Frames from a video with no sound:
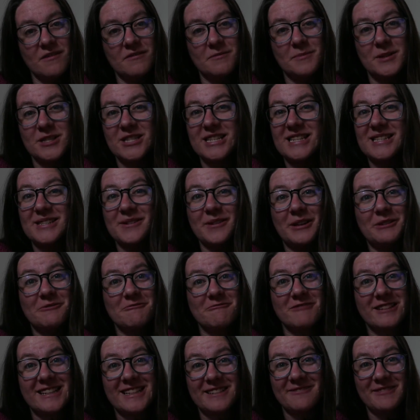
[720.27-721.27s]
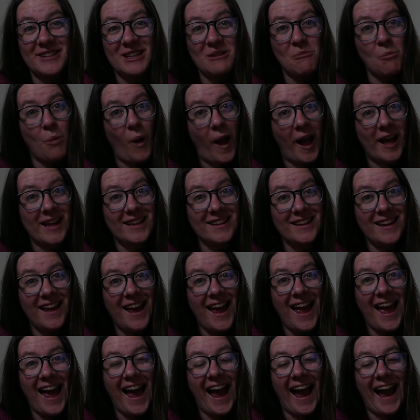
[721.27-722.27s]
but she's doing really, really well.
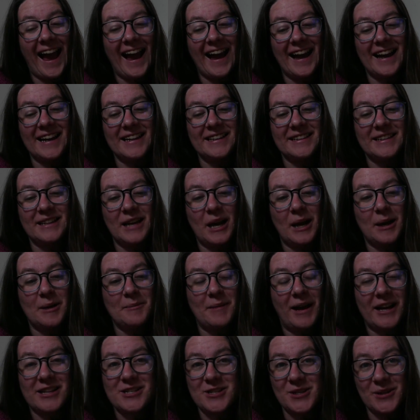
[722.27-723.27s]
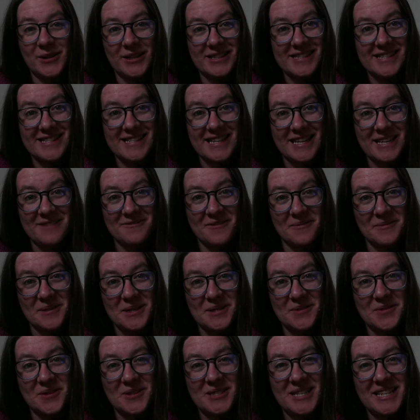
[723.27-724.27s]
And um, as you can see from
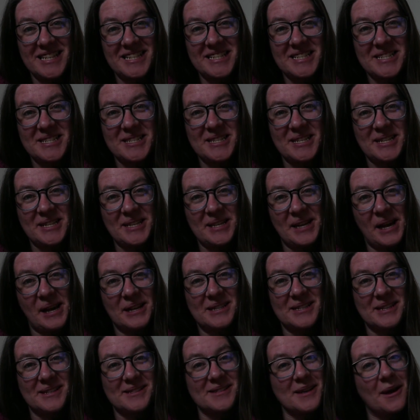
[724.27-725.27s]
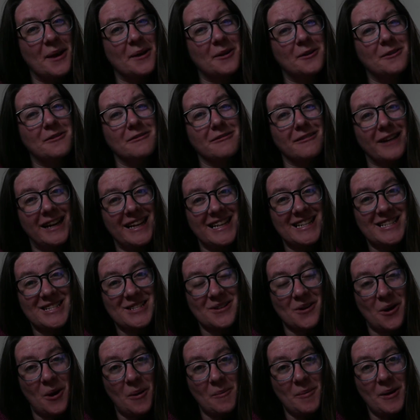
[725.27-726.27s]
this footage, she does a great
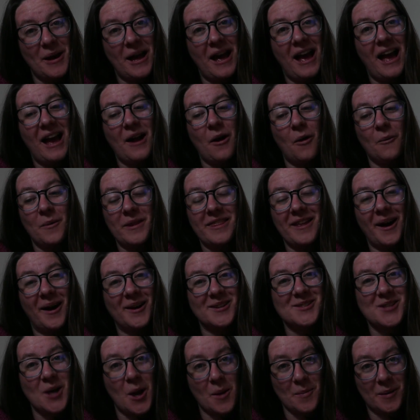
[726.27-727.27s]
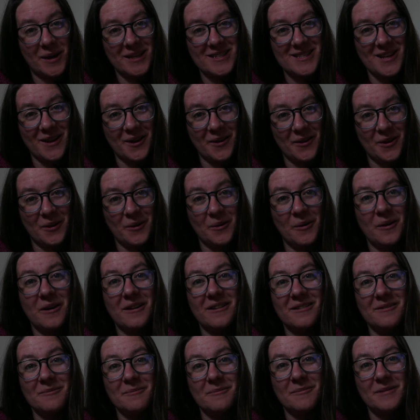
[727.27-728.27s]
job with her toe by toe
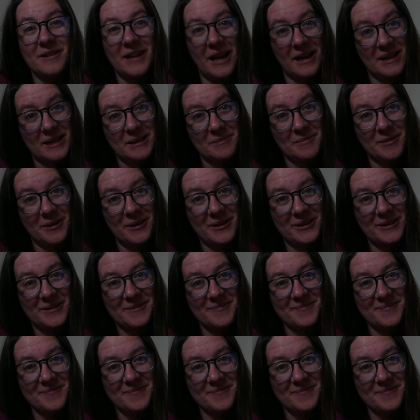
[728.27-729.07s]
learning book.